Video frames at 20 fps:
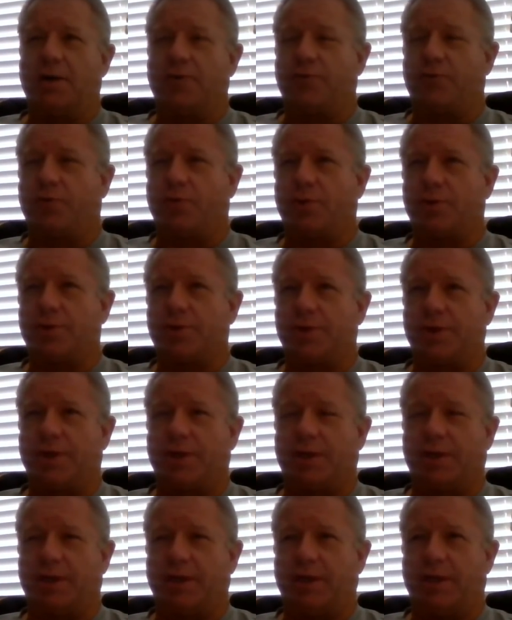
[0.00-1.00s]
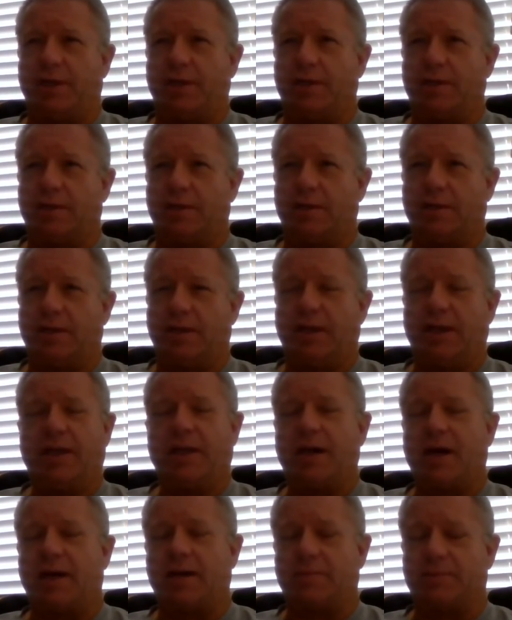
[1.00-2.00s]
Unfortunately, he
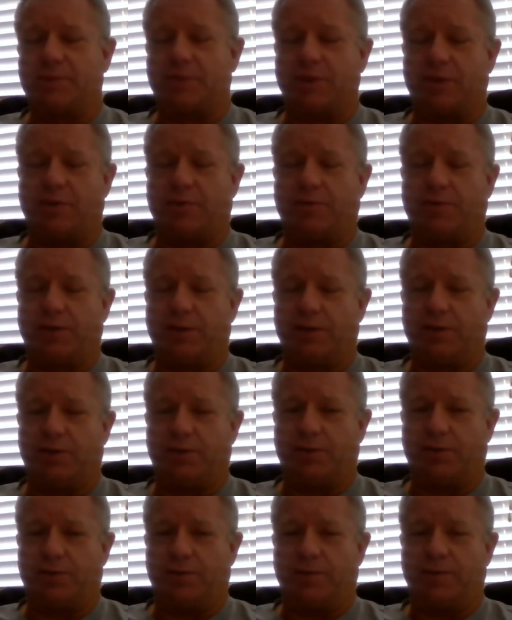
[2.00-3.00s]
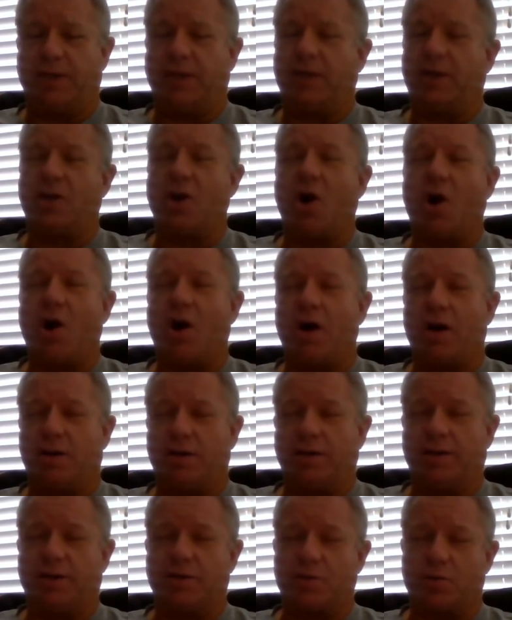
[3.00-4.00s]
got himself into, he
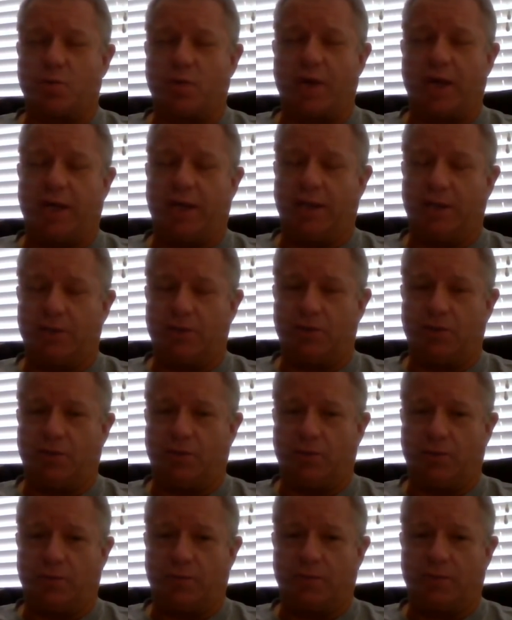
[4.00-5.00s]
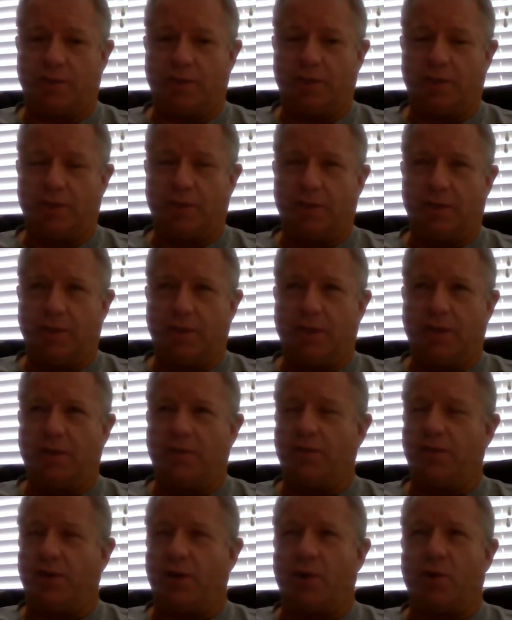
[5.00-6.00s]
conned his way into
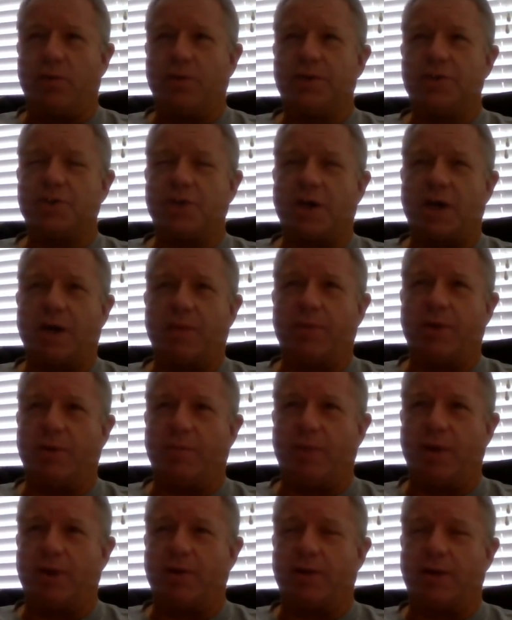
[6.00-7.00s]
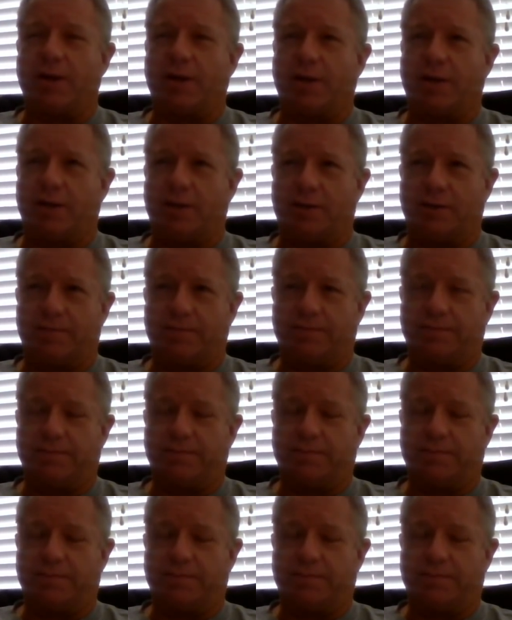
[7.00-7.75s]
the only job in America